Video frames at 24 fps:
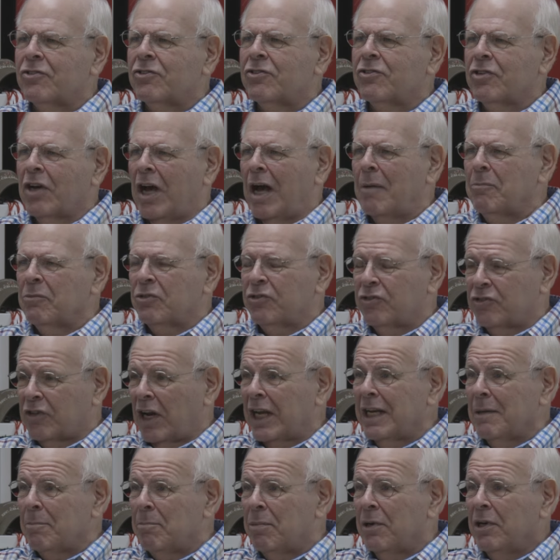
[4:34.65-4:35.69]
Tom
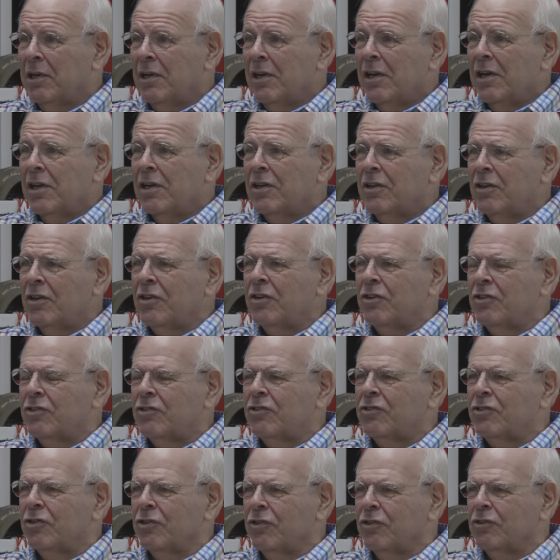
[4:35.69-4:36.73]
Stipe
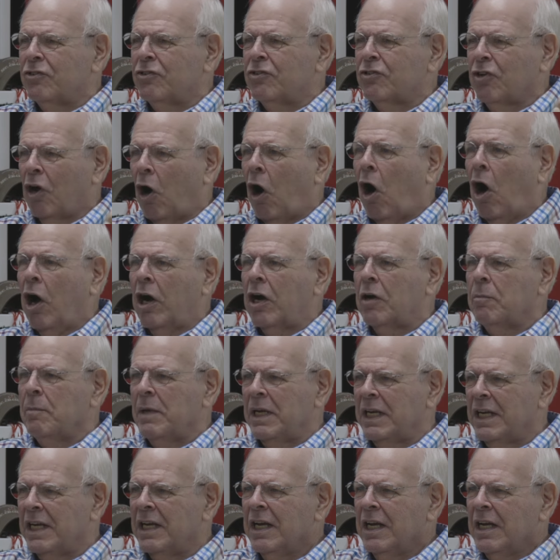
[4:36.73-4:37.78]
to talk
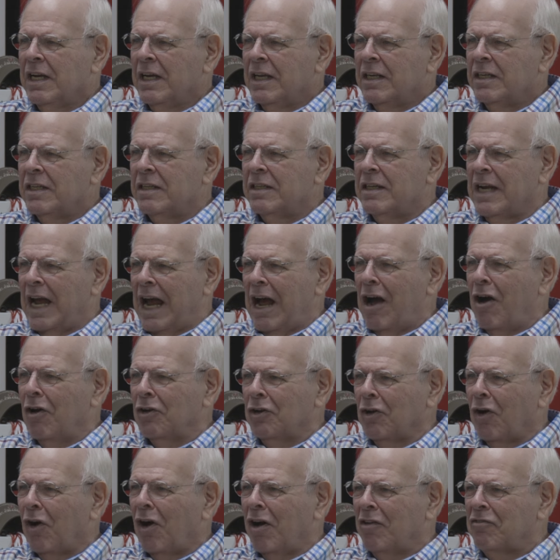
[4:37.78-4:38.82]
me
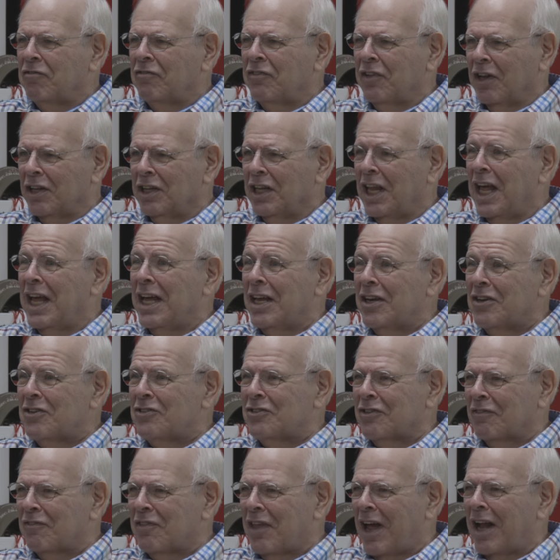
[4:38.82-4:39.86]
down off the
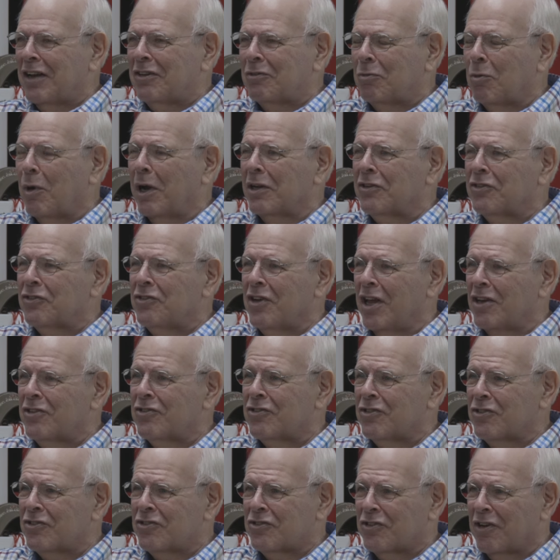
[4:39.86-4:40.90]
ledge if that's what's
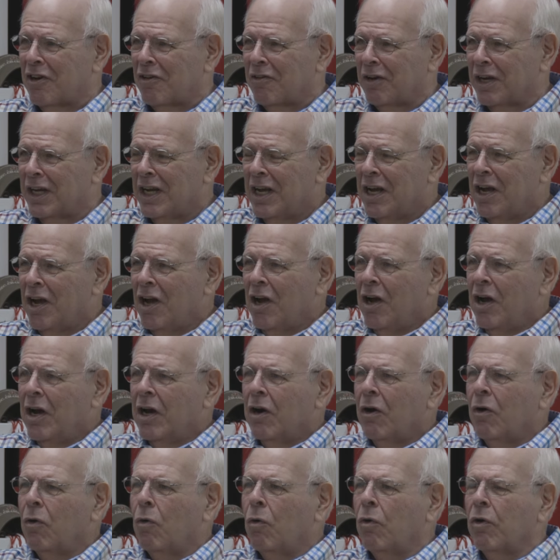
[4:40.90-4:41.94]
necessary,
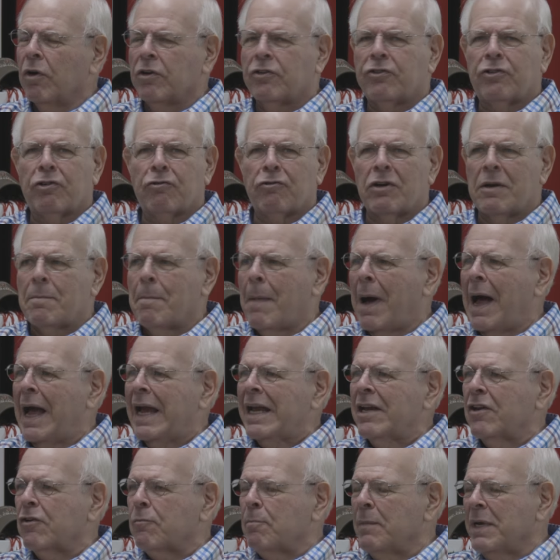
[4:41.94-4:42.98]
or to
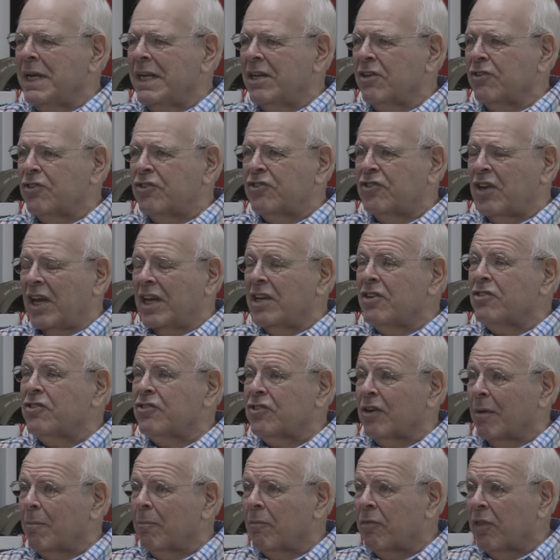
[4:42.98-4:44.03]
remind me to say
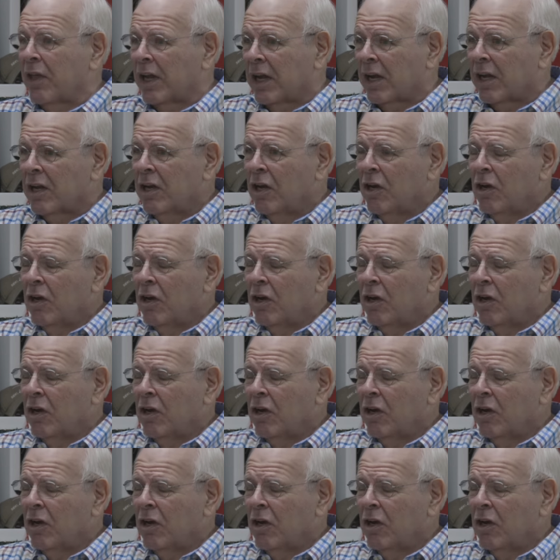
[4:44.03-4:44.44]
something,